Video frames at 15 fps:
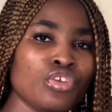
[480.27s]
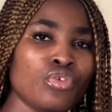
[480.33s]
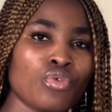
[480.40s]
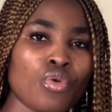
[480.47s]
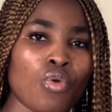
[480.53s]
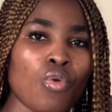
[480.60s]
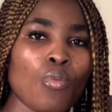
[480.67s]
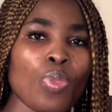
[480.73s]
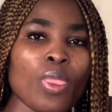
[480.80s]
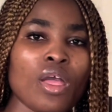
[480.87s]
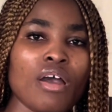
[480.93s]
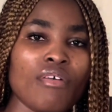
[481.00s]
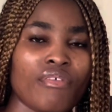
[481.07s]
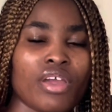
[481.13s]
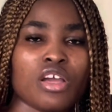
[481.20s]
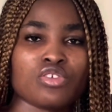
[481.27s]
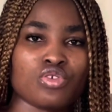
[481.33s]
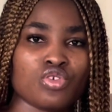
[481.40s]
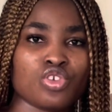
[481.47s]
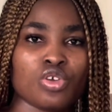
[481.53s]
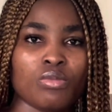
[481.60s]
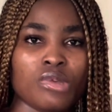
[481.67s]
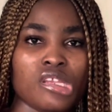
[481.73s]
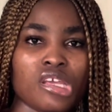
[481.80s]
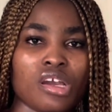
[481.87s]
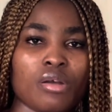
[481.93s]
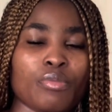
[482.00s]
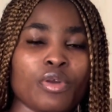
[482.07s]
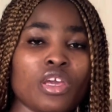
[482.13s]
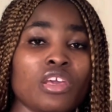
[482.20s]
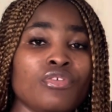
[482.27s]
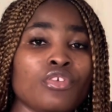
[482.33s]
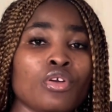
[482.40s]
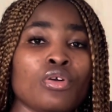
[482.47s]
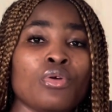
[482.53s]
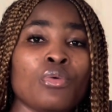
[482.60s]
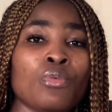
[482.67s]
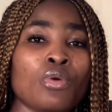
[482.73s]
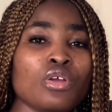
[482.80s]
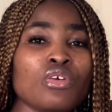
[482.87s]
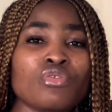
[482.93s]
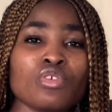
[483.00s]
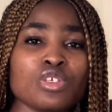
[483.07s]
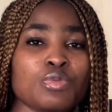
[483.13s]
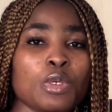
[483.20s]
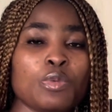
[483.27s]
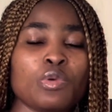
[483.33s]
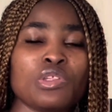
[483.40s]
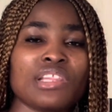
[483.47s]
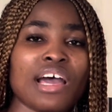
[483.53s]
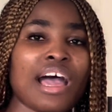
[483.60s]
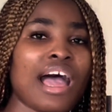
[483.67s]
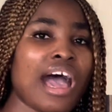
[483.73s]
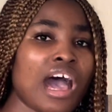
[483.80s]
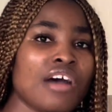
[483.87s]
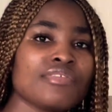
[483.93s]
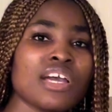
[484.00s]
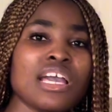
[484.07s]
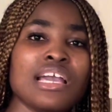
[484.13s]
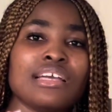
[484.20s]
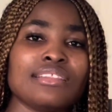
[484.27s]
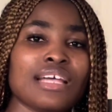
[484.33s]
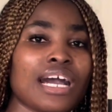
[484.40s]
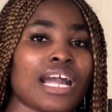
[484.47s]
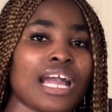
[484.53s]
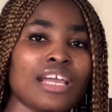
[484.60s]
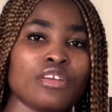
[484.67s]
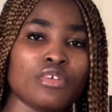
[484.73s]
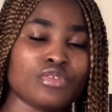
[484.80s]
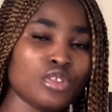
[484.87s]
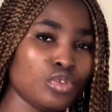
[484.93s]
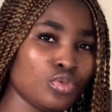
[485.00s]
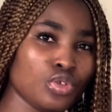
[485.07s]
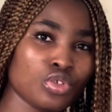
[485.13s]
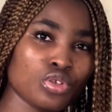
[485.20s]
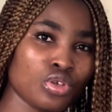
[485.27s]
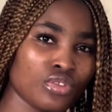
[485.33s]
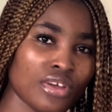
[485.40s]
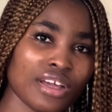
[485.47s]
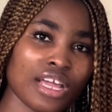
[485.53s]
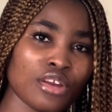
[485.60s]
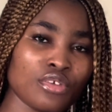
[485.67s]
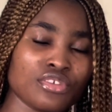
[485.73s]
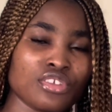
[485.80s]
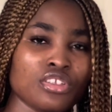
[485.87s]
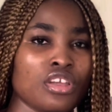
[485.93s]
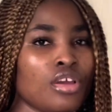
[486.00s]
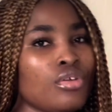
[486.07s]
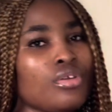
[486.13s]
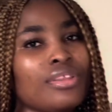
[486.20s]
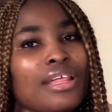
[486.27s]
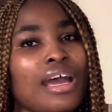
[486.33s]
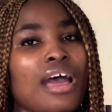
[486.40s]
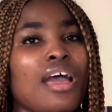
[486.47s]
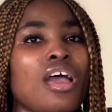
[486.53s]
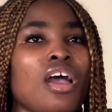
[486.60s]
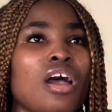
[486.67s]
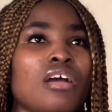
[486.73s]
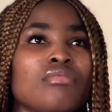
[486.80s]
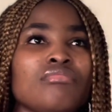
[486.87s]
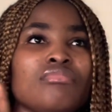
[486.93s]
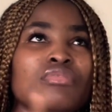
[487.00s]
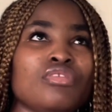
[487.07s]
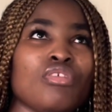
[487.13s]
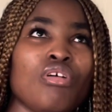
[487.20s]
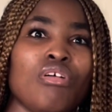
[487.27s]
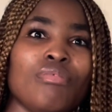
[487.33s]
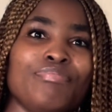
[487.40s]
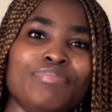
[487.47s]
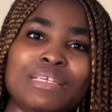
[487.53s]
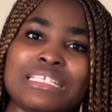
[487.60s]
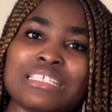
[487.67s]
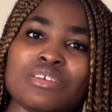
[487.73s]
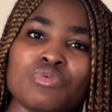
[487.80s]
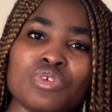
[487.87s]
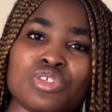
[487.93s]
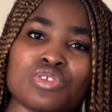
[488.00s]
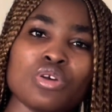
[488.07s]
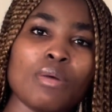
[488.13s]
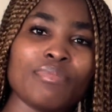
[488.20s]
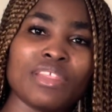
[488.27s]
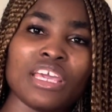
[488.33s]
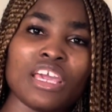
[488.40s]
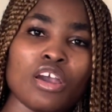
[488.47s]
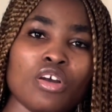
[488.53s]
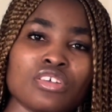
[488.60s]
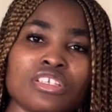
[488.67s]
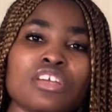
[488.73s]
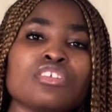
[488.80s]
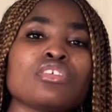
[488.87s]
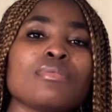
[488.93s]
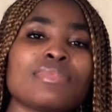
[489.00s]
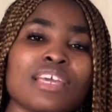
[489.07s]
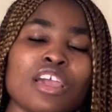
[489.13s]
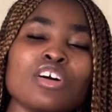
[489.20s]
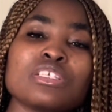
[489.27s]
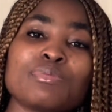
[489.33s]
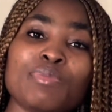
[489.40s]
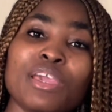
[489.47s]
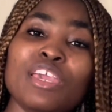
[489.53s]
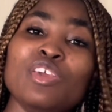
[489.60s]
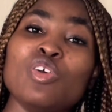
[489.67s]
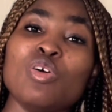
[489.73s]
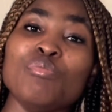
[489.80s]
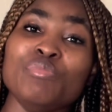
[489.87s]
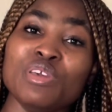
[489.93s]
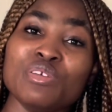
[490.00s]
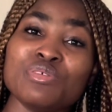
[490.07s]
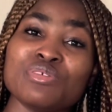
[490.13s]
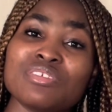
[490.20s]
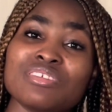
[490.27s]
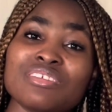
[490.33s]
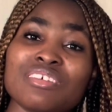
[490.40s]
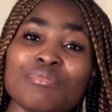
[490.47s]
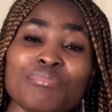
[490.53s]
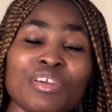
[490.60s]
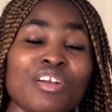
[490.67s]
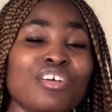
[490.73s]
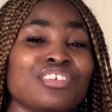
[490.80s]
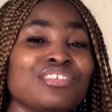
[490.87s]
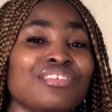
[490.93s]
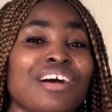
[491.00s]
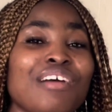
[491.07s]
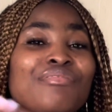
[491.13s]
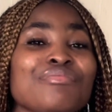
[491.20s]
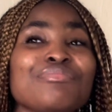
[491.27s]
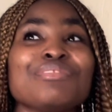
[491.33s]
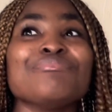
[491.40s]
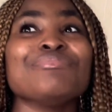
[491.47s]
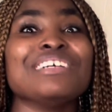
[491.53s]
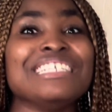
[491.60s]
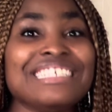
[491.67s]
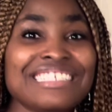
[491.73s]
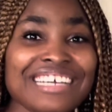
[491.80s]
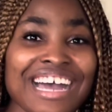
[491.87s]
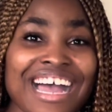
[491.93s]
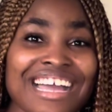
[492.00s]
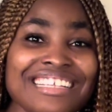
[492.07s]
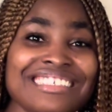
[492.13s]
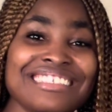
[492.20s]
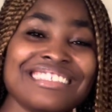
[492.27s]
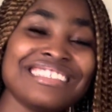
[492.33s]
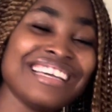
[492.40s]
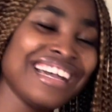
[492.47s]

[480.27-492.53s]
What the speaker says: grow via social media. But if you're one of those people that have that kind of situation or that kind of scenario that you're busy with something else, there's something else paying your bills because you haven't been monetized